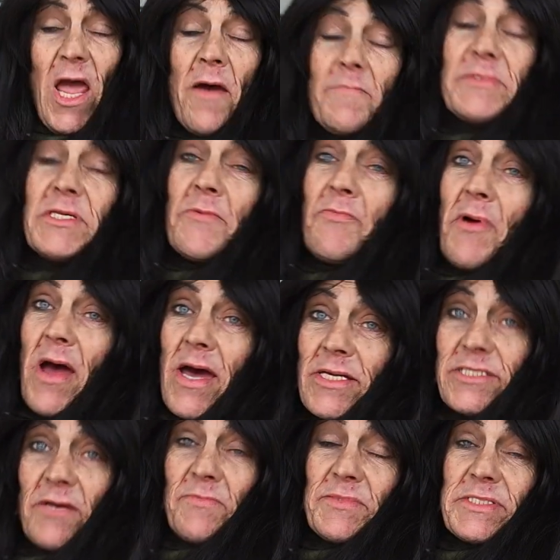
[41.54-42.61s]
I'm
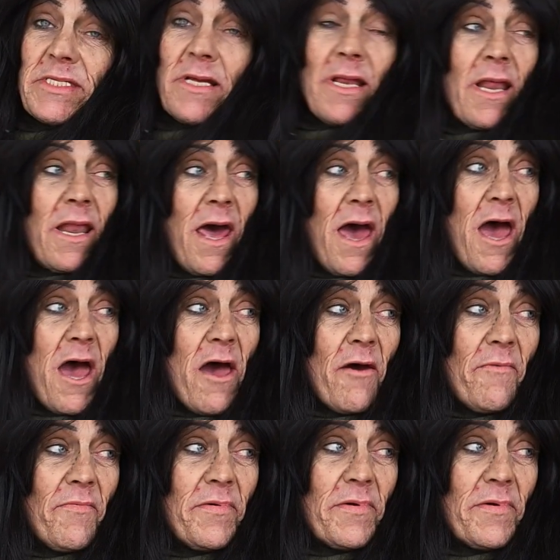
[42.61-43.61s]
surprised I'm still alive.